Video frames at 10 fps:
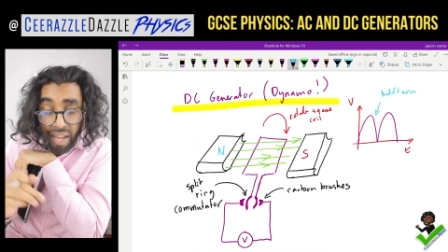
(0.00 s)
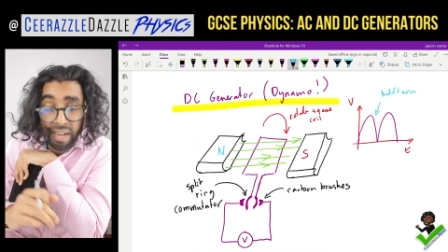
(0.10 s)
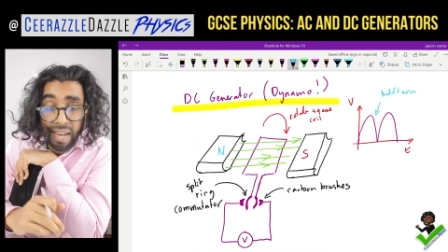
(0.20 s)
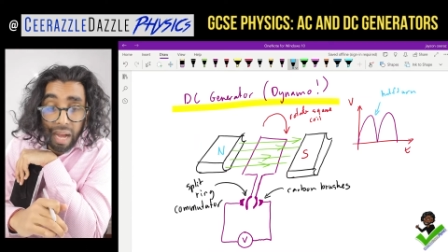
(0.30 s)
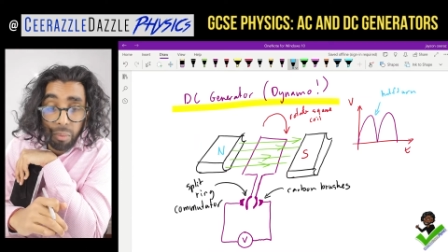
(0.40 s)

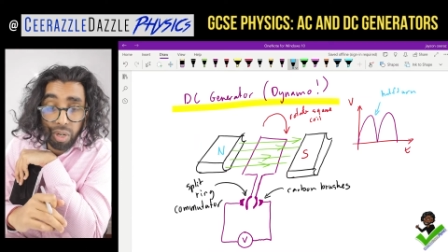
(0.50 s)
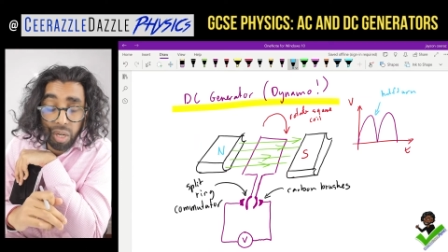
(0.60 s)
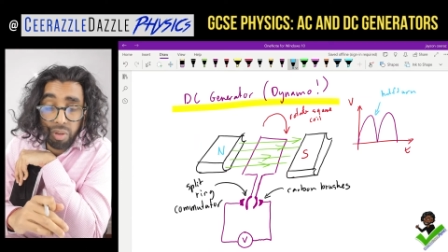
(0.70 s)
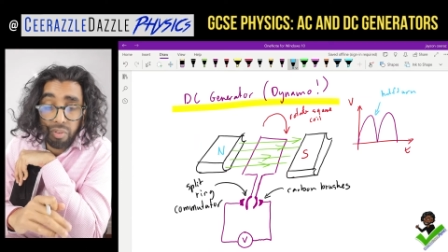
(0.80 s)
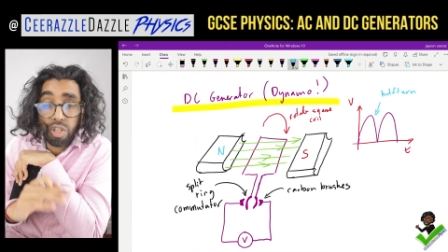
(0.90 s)
And now we're going
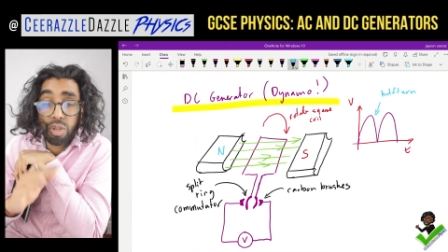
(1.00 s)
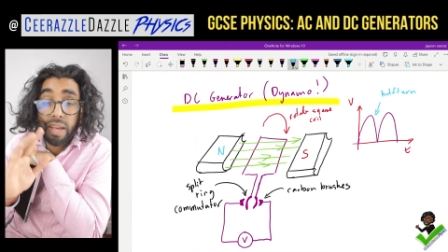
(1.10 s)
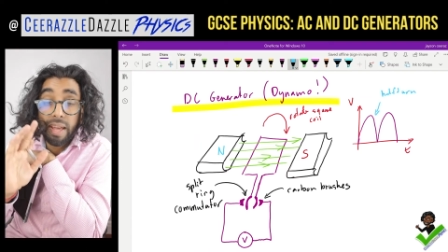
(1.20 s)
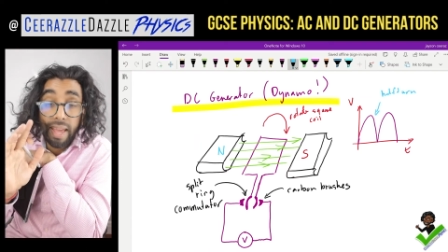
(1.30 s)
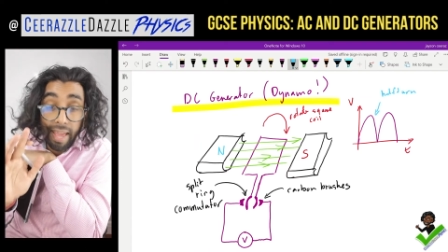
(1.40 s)
to move on to
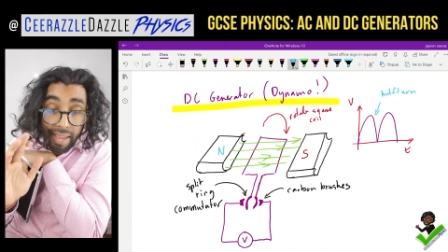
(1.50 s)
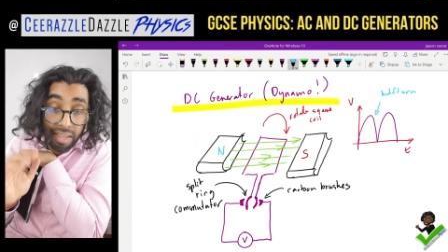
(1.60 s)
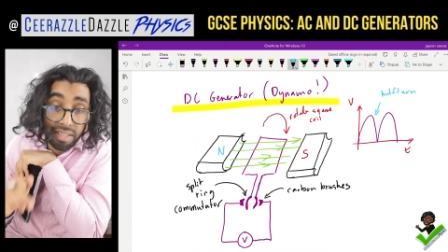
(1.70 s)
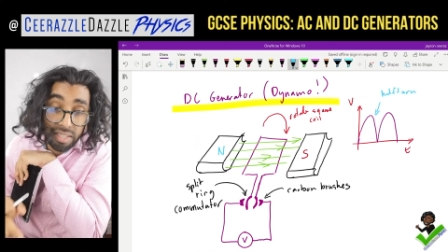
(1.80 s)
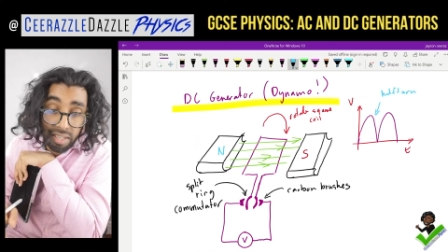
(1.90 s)
the
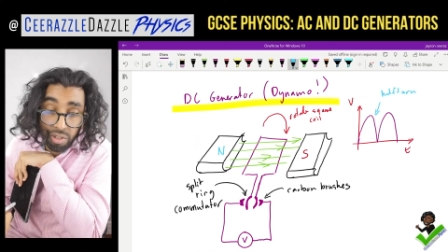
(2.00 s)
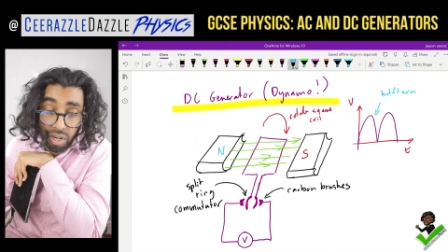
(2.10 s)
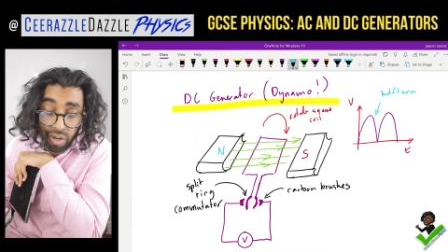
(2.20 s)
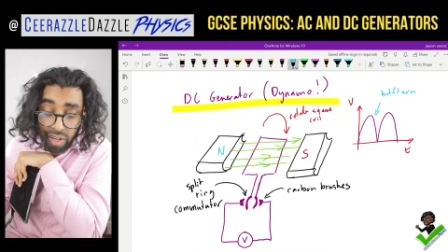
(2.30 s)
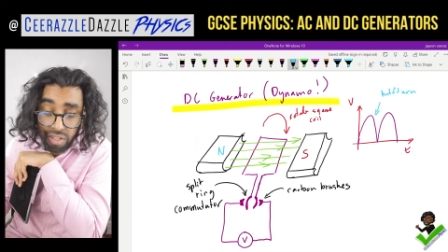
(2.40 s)
AC
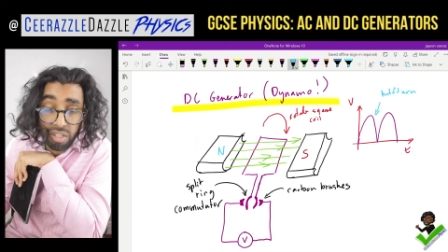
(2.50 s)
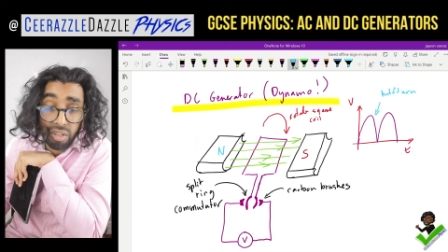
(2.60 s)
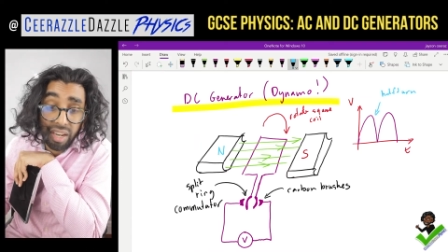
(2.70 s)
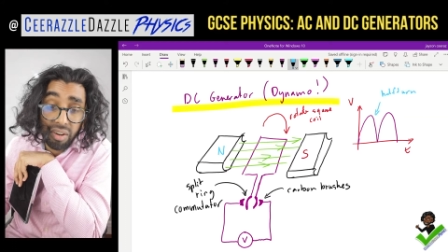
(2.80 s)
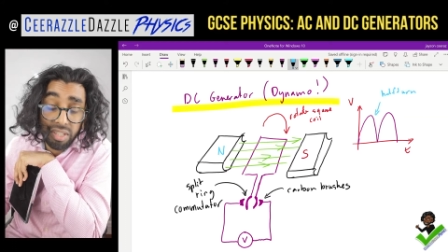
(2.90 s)
generator.
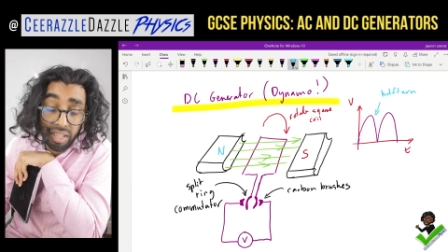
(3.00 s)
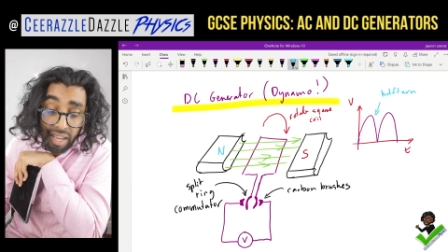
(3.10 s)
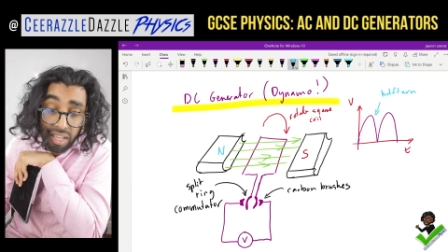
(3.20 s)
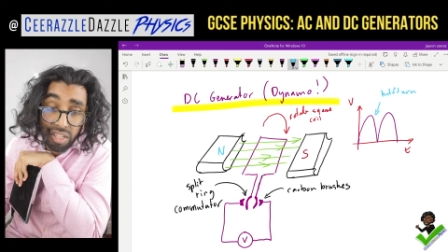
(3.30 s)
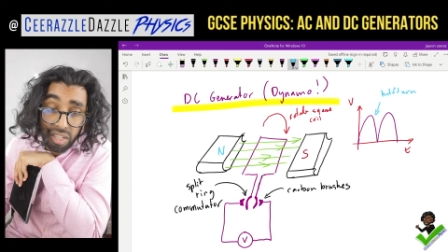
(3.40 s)
So here is the
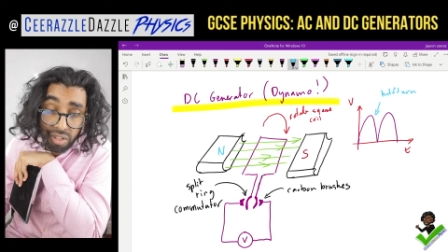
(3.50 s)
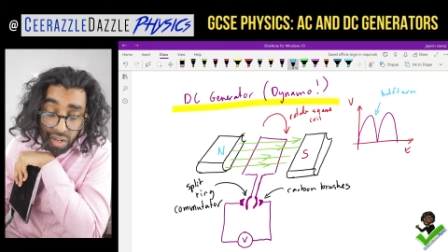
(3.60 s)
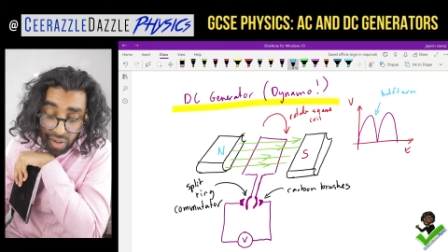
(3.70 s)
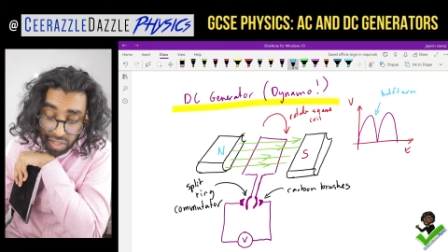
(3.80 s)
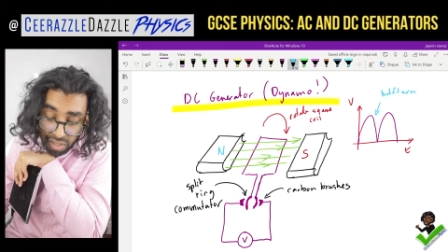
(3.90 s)
AC
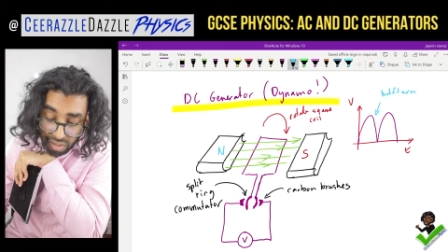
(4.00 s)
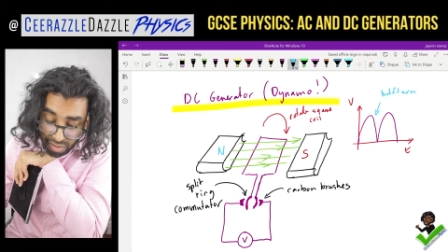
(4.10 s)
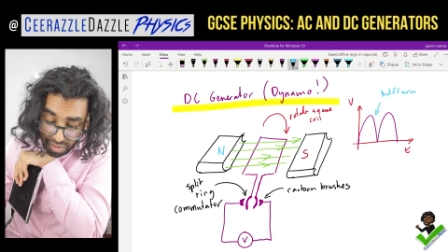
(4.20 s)
generator.